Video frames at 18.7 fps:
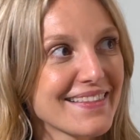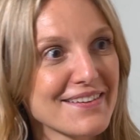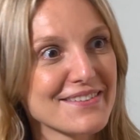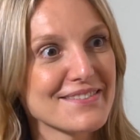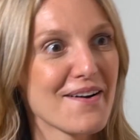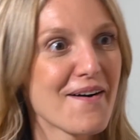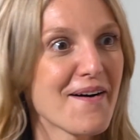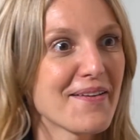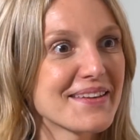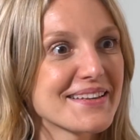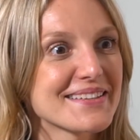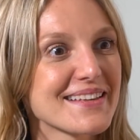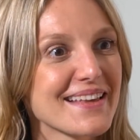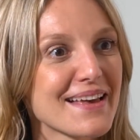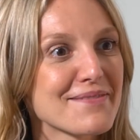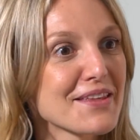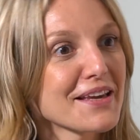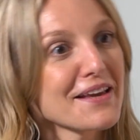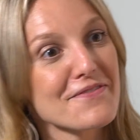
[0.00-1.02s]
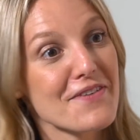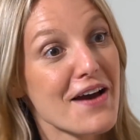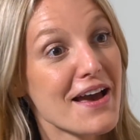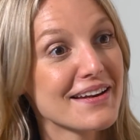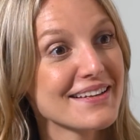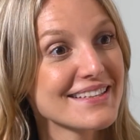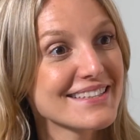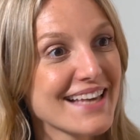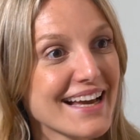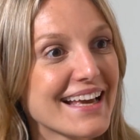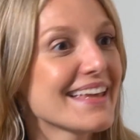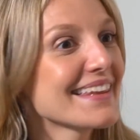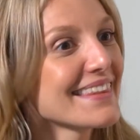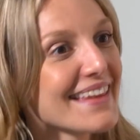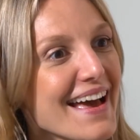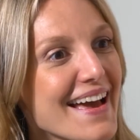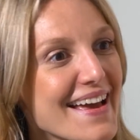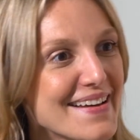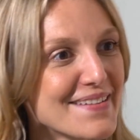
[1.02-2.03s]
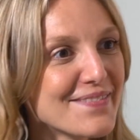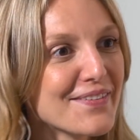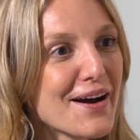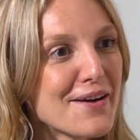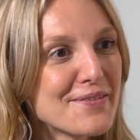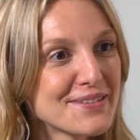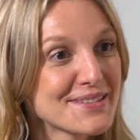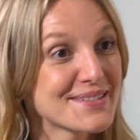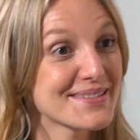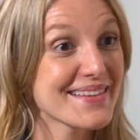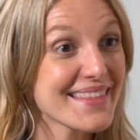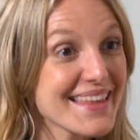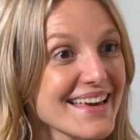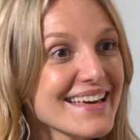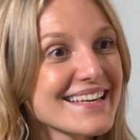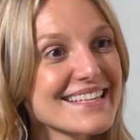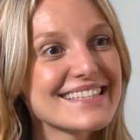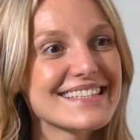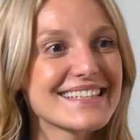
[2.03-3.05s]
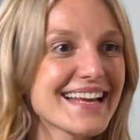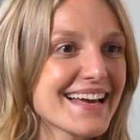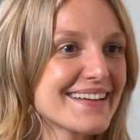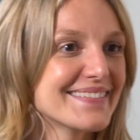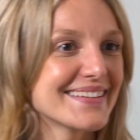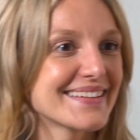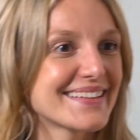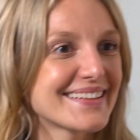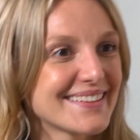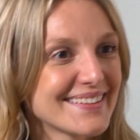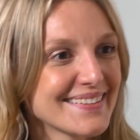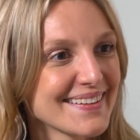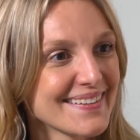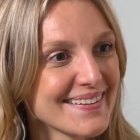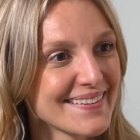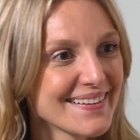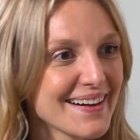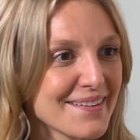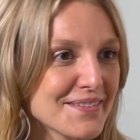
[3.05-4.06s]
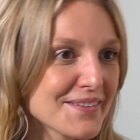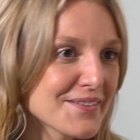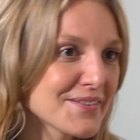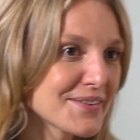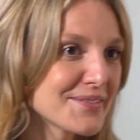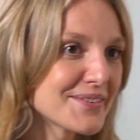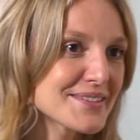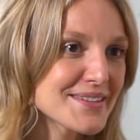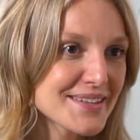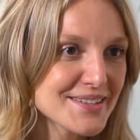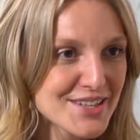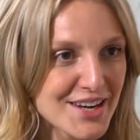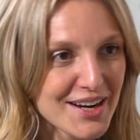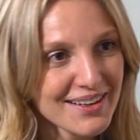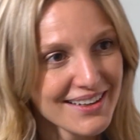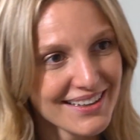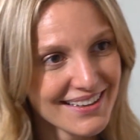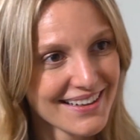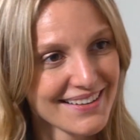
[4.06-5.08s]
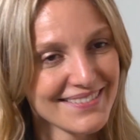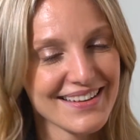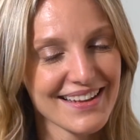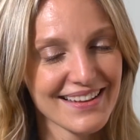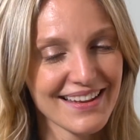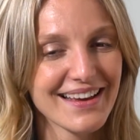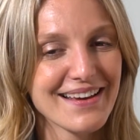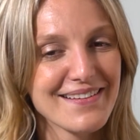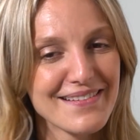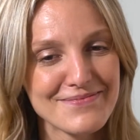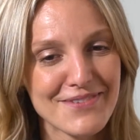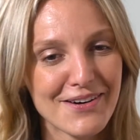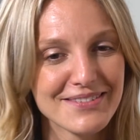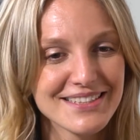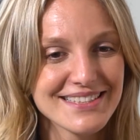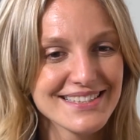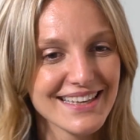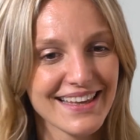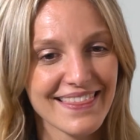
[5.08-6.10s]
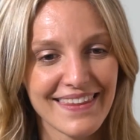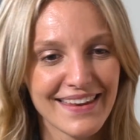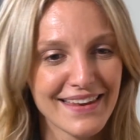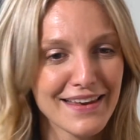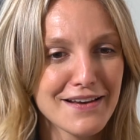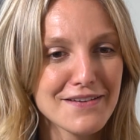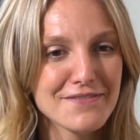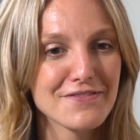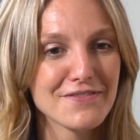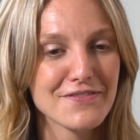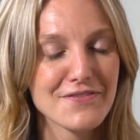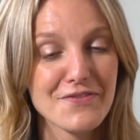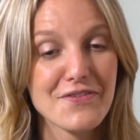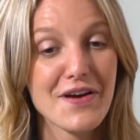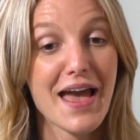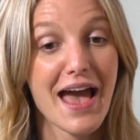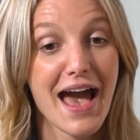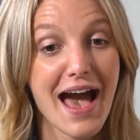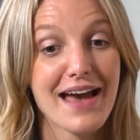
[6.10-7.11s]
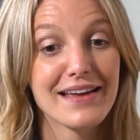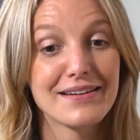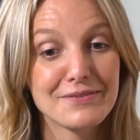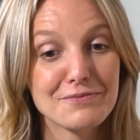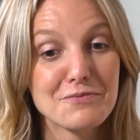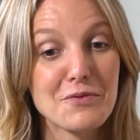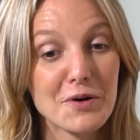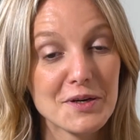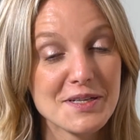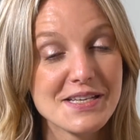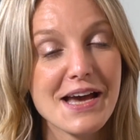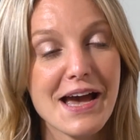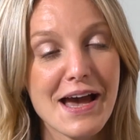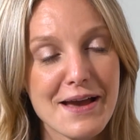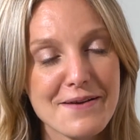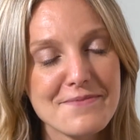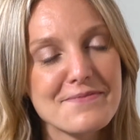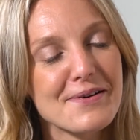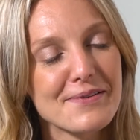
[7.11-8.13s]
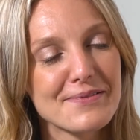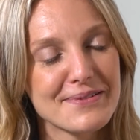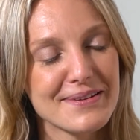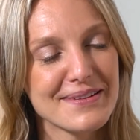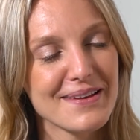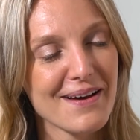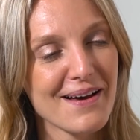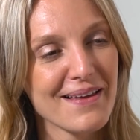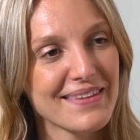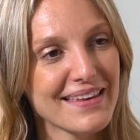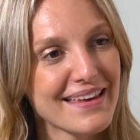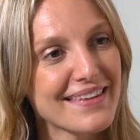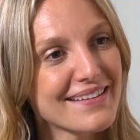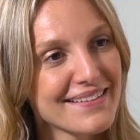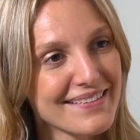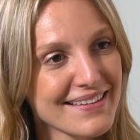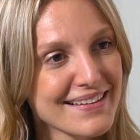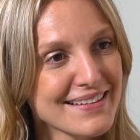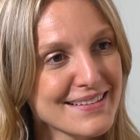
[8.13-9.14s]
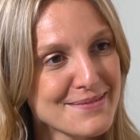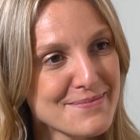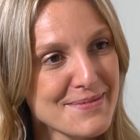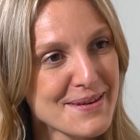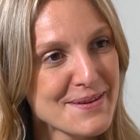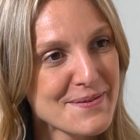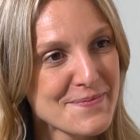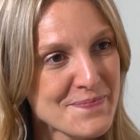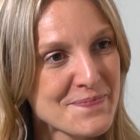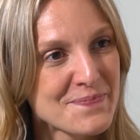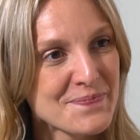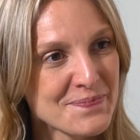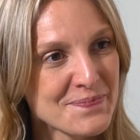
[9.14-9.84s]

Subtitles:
there's all these, I'm like, if I had a second life, I would do this, and I would, I would own a charity, and I'm always like thinking of, if I had more time, what would all the other things be?